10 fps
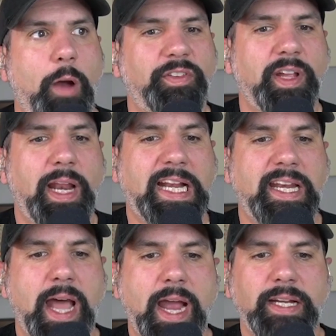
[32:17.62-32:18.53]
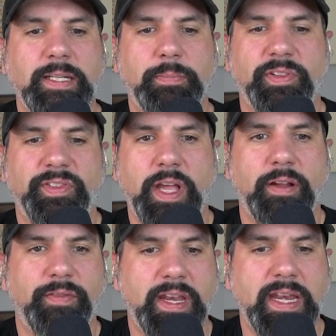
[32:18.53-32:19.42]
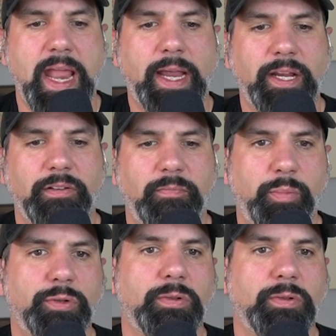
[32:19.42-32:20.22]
would say like 90% of the negative book